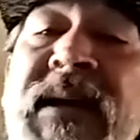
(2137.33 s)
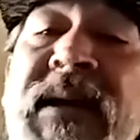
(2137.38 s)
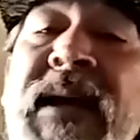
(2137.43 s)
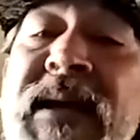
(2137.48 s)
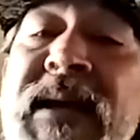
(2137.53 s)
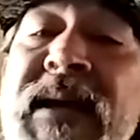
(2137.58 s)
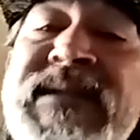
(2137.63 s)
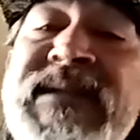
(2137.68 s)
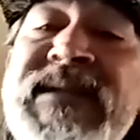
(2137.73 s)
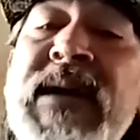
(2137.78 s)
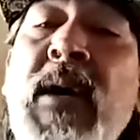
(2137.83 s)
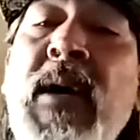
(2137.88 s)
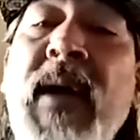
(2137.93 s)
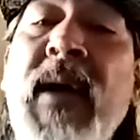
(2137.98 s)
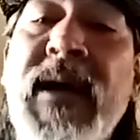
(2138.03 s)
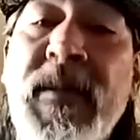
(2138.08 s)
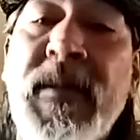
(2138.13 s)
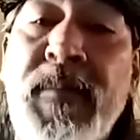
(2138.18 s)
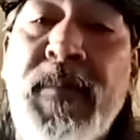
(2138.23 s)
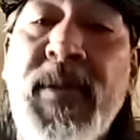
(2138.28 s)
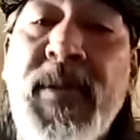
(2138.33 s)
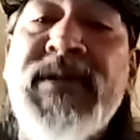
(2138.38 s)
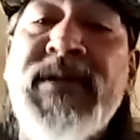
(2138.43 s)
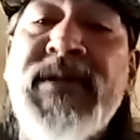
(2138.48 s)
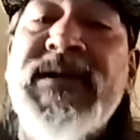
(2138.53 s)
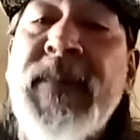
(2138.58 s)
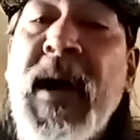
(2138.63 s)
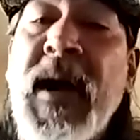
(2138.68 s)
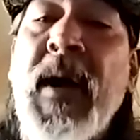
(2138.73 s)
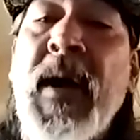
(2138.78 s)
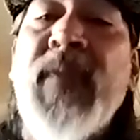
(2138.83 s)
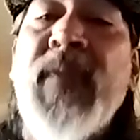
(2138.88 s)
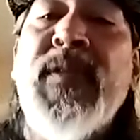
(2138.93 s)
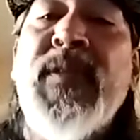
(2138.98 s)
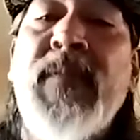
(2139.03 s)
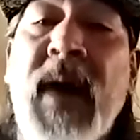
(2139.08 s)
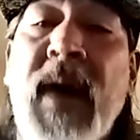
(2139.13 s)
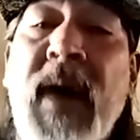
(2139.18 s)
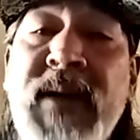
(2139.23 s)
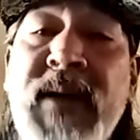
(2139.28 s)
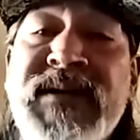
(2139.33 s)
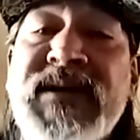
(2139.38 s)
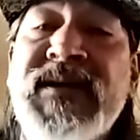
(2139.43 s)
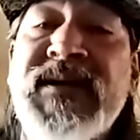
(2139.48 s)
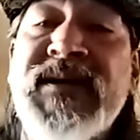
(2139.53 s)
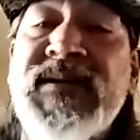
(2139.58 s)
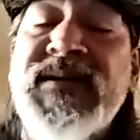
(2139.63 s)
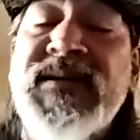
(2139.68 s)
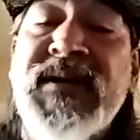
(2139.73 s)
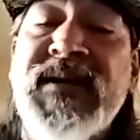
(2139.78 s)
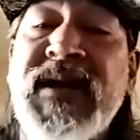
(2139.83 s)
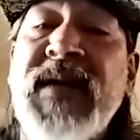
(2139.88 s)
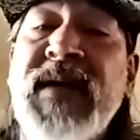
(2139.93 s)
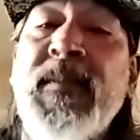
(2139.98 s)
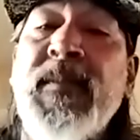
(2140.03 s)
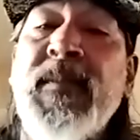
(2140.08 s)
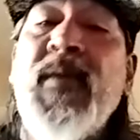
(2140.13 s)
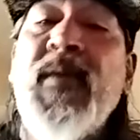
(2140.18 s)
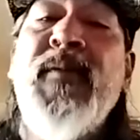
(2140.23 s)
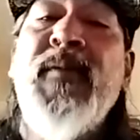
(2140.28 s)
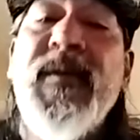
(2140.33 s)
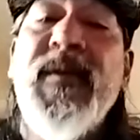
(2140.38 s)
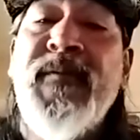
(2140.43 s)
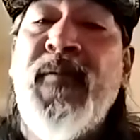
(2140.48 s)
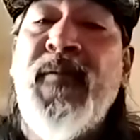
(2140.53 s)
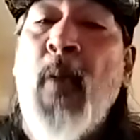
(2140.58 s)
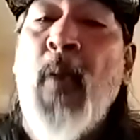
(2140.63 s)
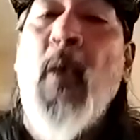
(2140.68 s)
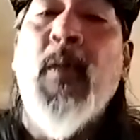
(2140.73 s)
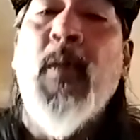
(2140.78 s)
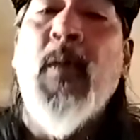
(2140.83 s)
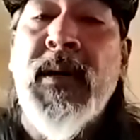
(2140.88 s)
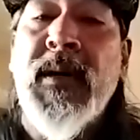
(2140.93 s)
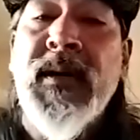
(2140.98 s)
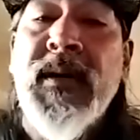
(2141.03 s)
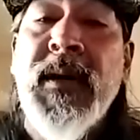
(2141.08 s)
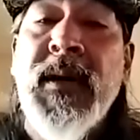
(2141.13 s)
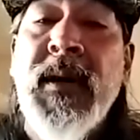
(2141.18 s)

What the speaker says: and see how I can push them out the box to keep moving forward.